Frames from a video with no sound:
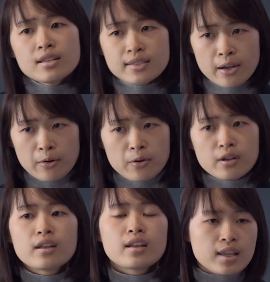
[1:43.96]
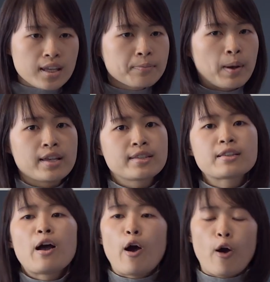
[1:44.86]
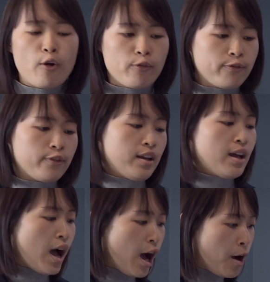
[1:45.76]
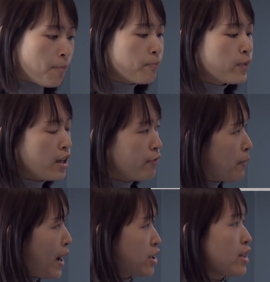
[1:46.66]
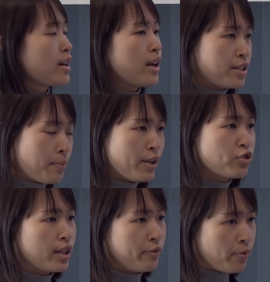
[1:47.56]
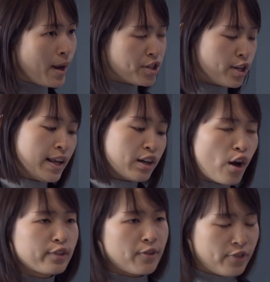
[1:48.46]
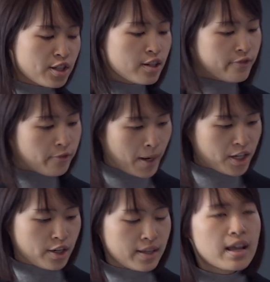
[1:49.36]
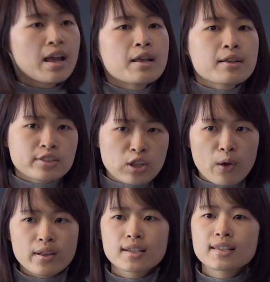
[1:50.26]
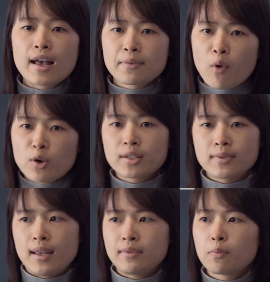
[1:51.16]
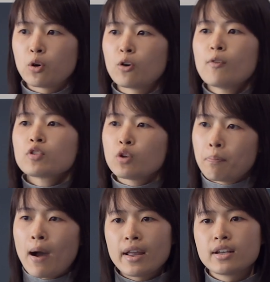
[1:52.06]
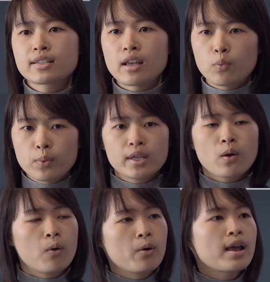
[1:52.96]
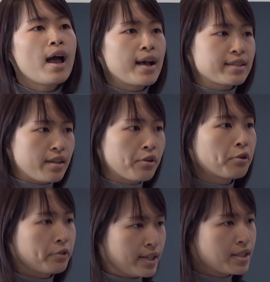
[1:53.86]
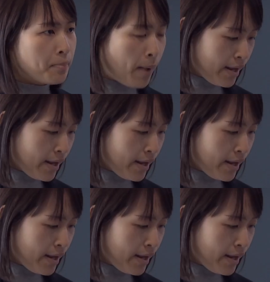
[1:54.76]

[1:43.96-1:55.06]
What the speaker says: So, in place of asymmetric information and not sufficient information, lawyers are more susceptible to a bias that we call a zero-risk